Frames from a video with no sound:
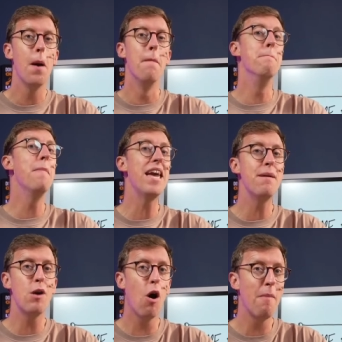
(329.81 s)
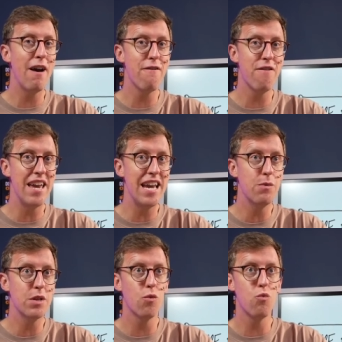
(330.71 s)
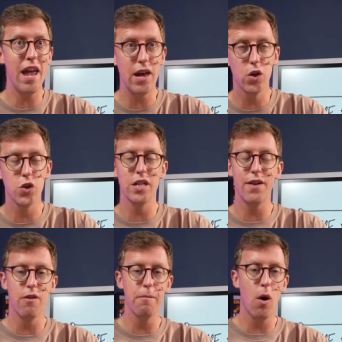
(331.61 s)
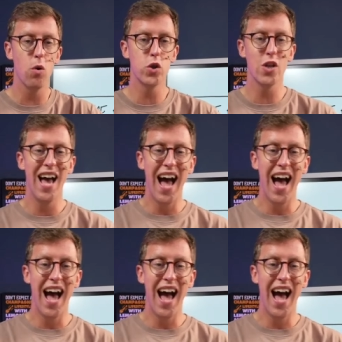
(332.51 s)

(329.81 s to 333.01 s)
maybe on my feed with the reels and different posts.